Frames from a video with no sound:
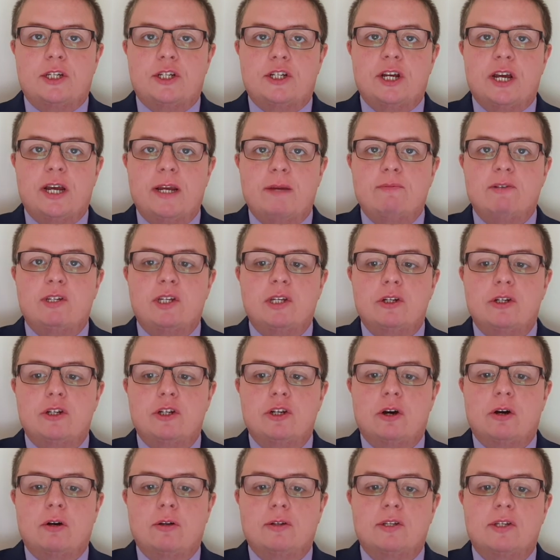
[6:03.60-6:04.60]
James and
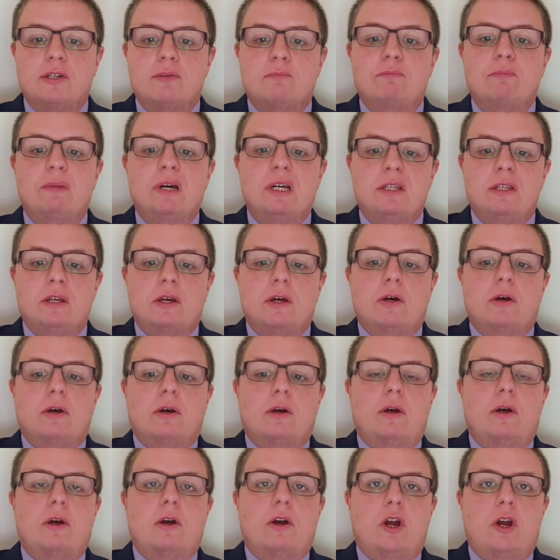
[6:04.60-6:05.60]
John's
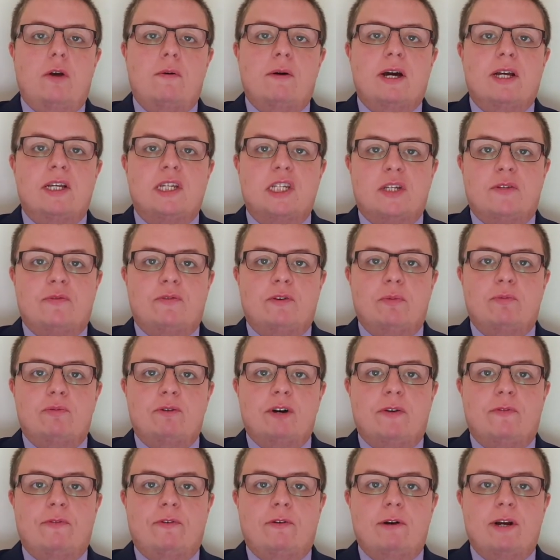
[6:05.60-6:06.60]
mother who asks for
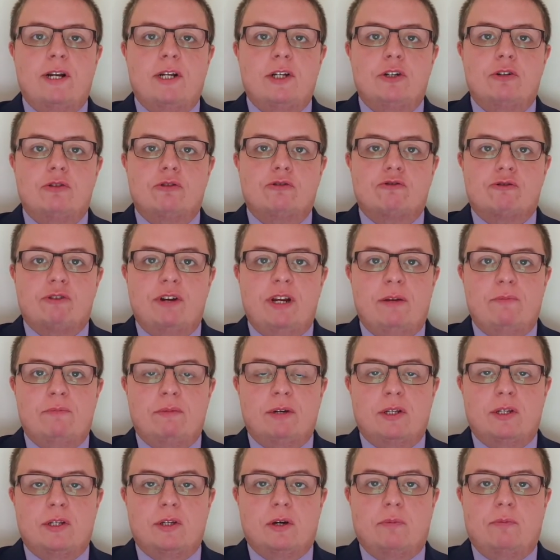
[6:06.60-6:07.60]
preferential
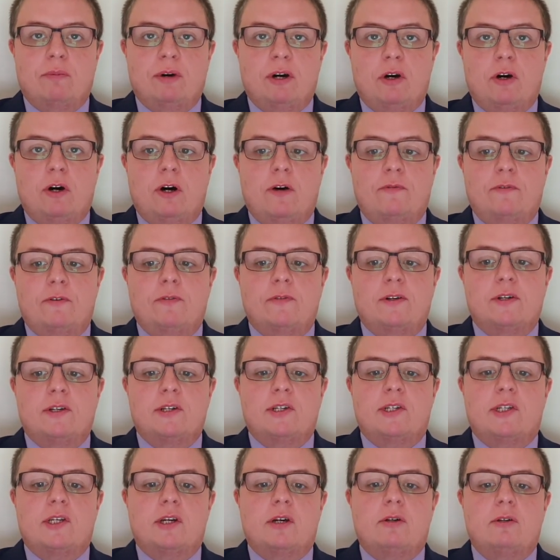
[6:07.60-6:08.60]
treatment on behalf of her
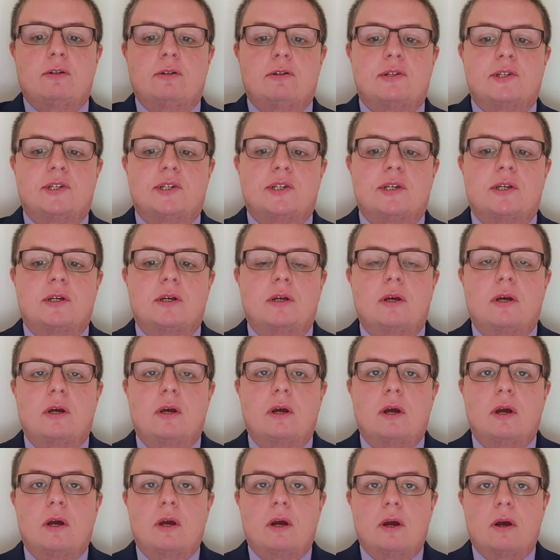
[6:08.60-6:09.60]
sons.
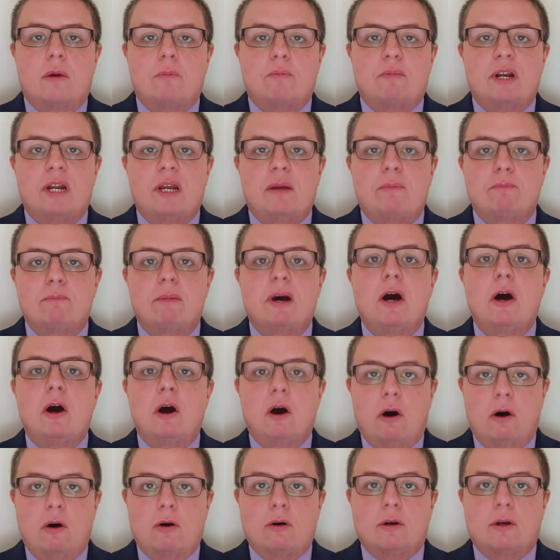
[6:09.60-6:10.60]
But in
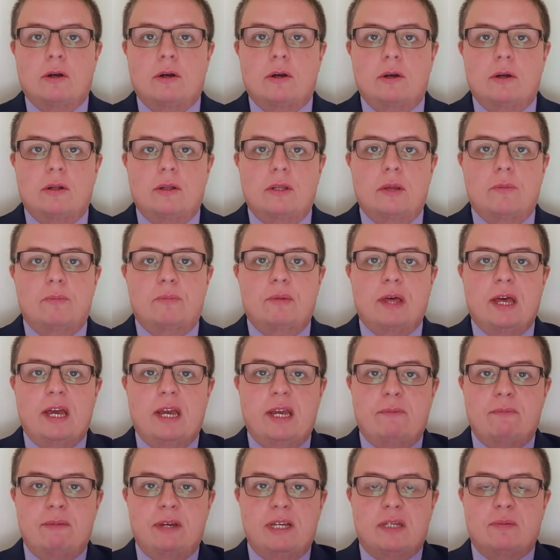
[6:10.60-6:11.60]
Mark, the
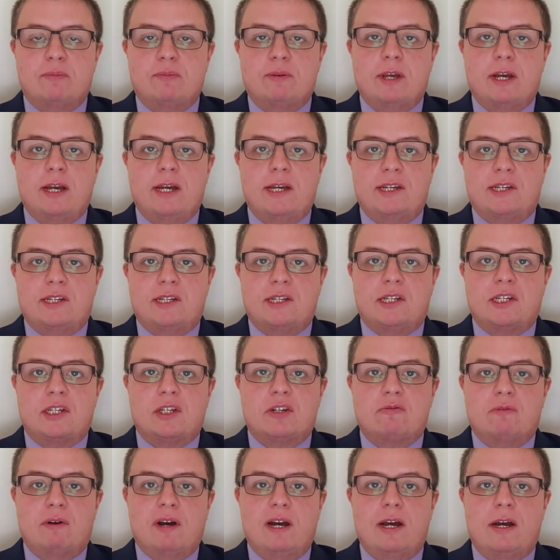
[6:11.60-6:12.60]
blame is placed
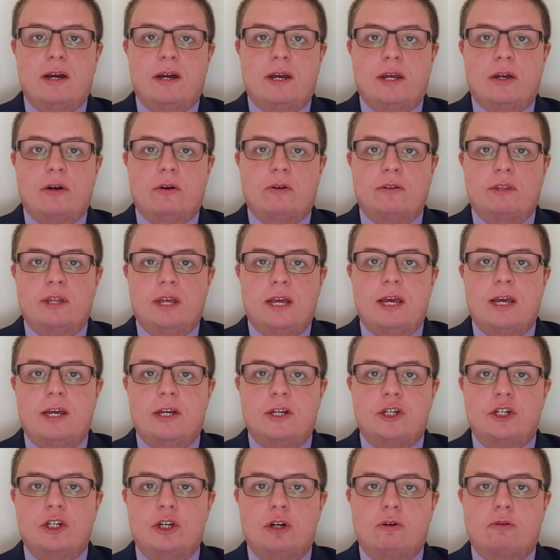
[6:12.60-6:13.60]
squarely on their
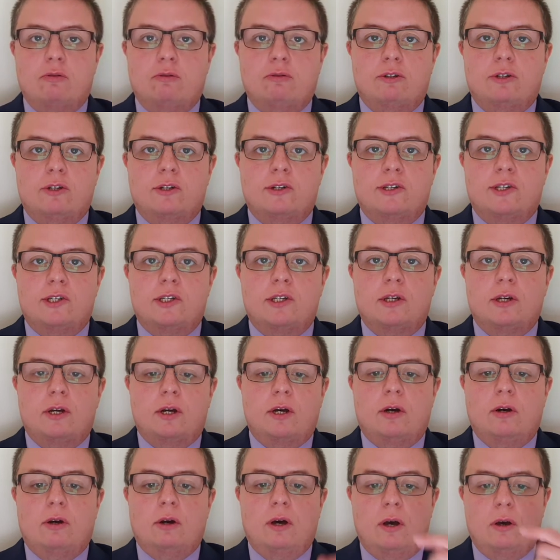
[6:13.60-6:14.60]
shoulders
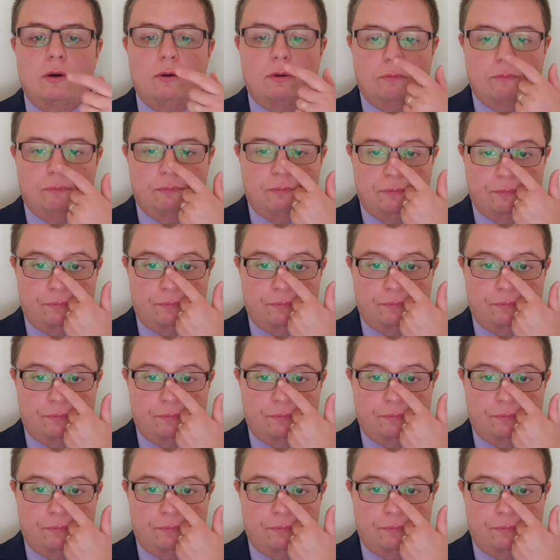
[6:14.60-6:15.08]
alone.